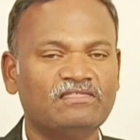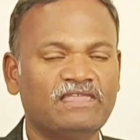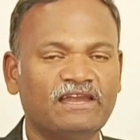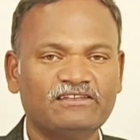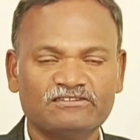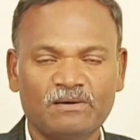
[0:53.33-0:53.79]

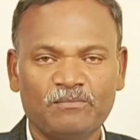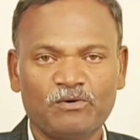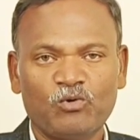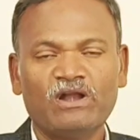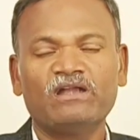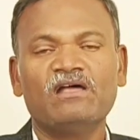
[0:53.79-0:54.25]
That is
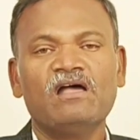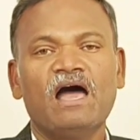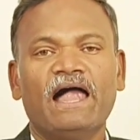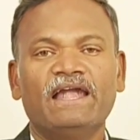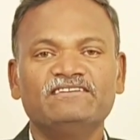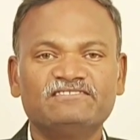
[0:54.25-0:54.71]
number one,
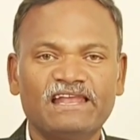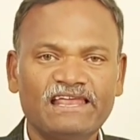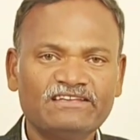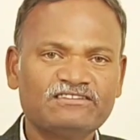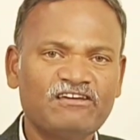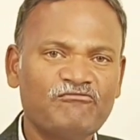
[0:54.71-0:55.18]
and
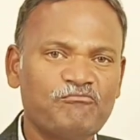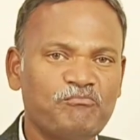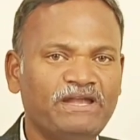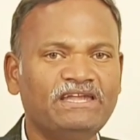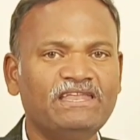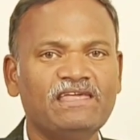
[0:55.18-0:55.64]
selection of
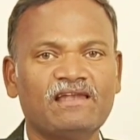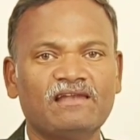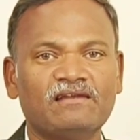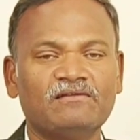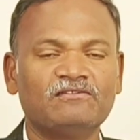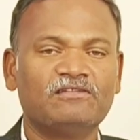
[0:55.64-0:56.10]

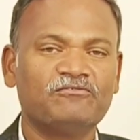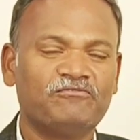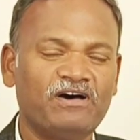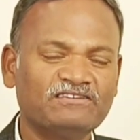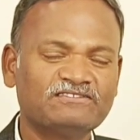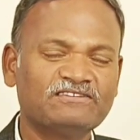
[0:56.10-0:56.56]
material,
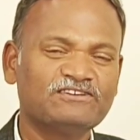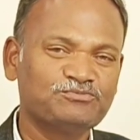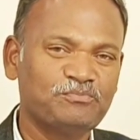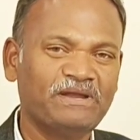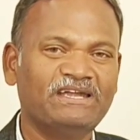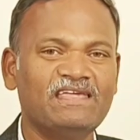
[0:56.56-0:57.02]
the
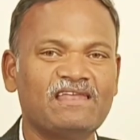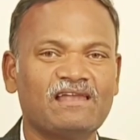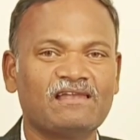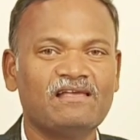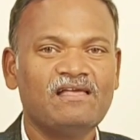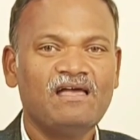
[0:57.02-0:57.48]
fasteners
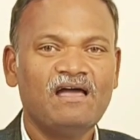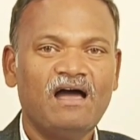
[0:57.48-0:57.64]
material,